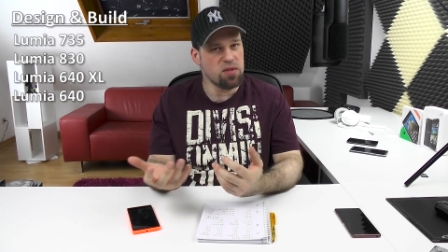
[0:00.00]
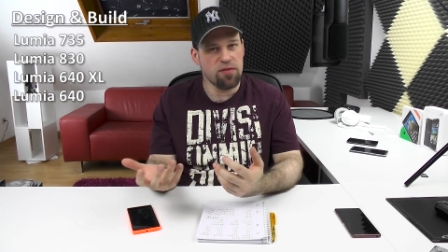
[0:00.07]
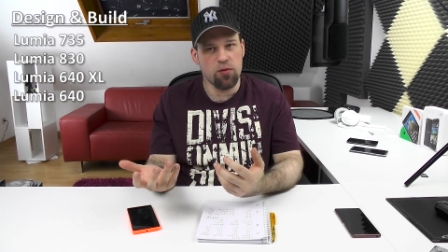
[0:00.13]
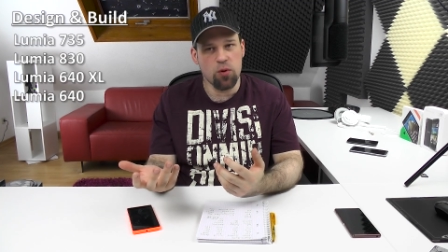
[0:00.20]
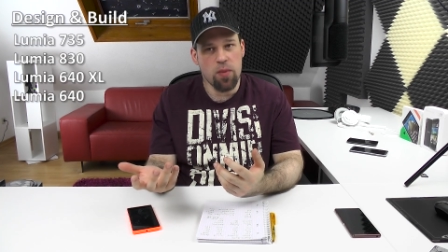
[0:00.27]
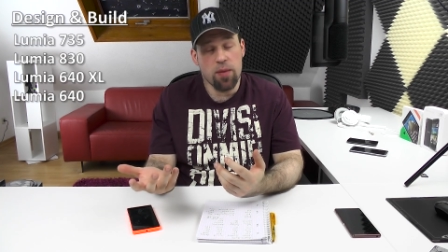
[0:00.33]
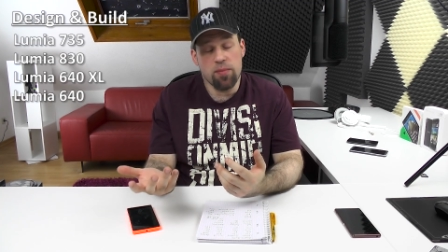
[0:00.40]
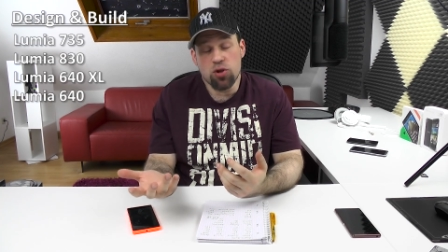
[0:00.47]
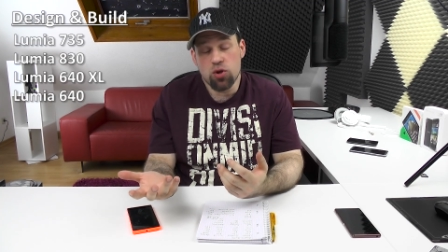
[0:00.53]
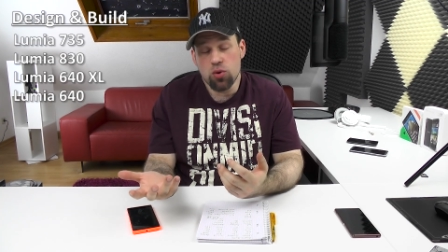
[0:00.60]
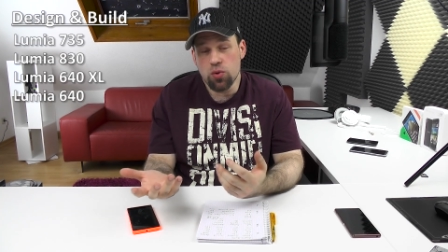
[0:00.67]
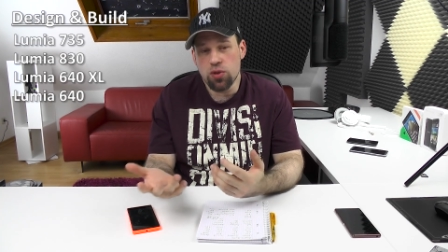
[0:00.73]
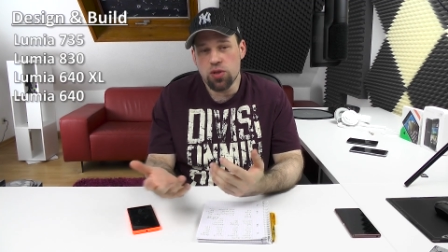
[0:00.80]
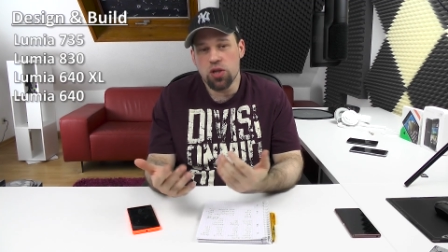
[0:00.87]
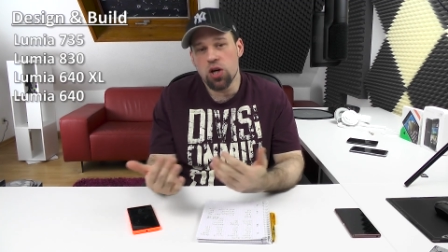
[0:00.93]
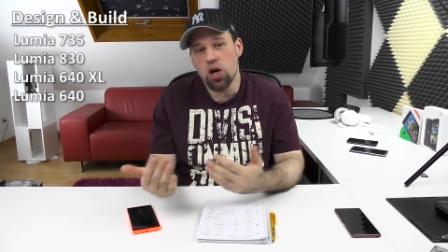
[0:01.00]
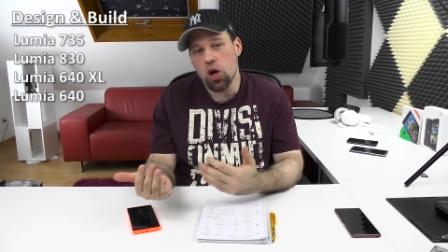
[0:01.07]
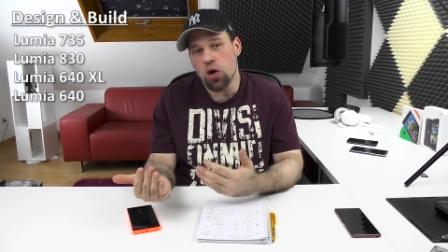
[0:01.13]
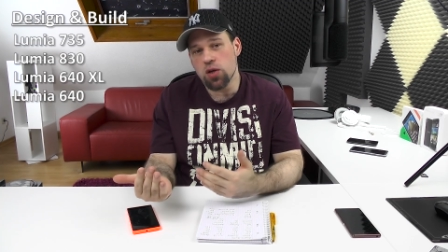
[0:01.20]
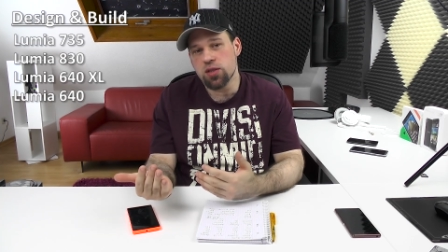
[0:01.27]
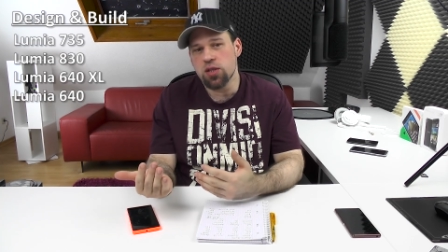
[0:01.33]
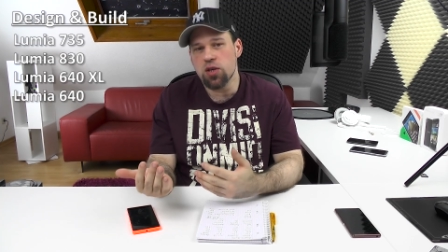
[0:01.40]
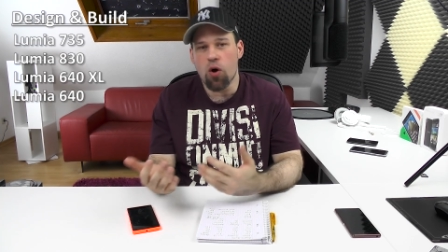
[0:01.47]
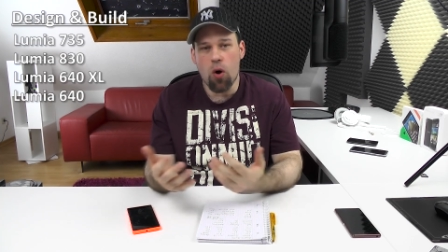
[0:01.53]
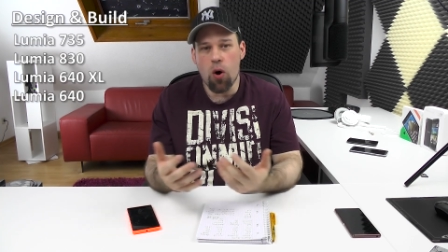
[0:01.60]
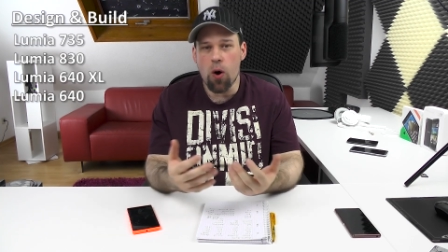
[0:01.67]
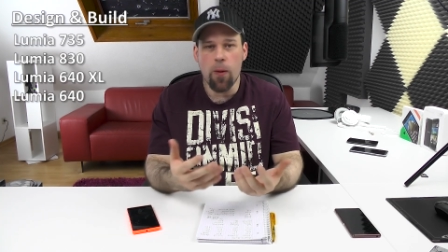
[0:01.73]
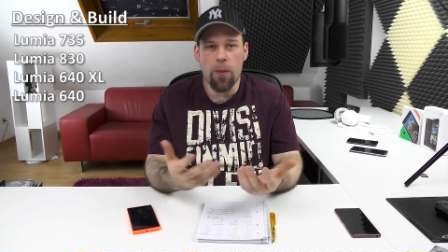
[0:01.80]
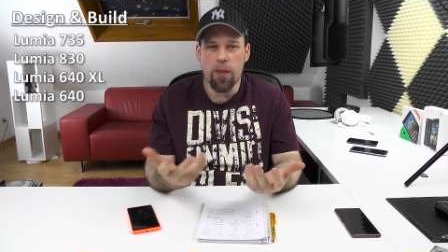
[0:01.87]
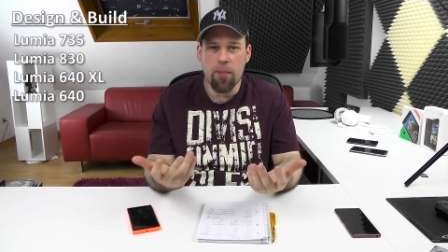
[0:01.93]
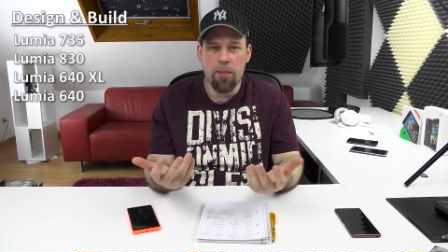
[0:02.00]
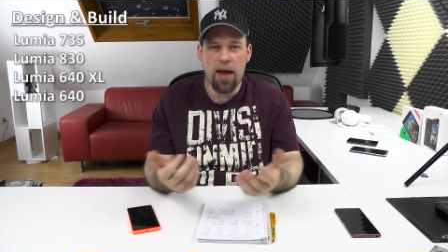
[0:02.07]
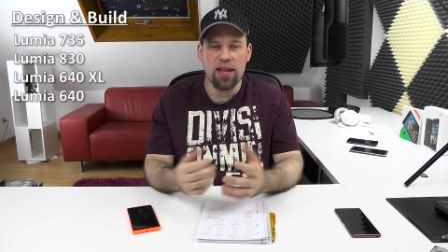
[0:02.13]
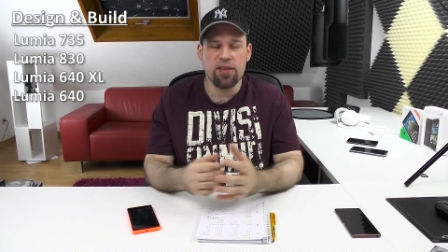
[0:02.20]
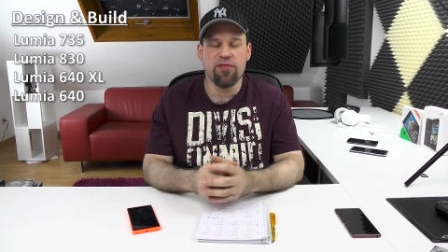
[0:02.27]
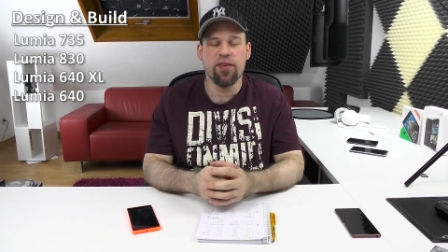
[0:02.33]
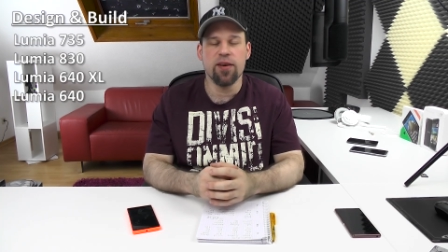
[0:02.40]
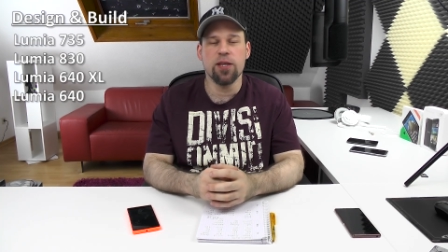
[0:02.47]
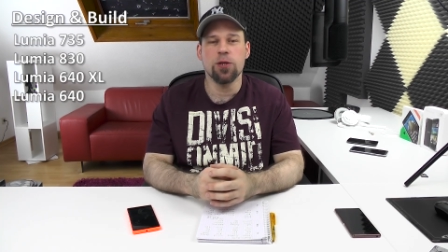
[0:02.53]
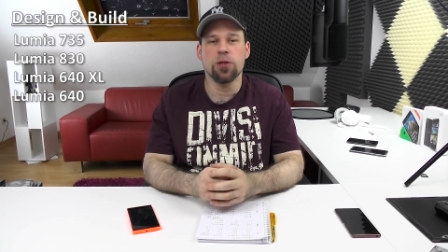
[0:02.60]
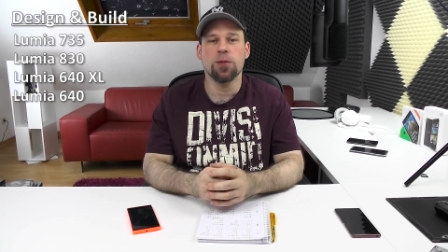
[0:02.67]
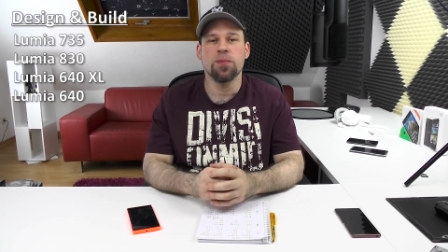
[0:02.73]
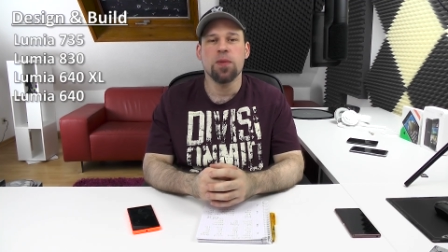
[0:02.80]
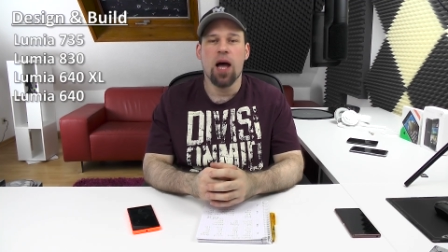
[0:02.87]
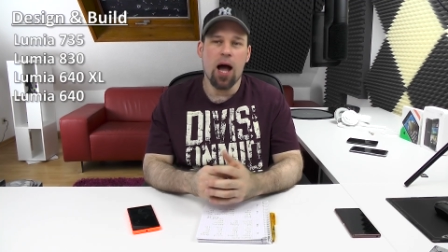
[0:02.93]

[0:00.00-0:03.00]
if you maybe choose the glossy or the matte finish.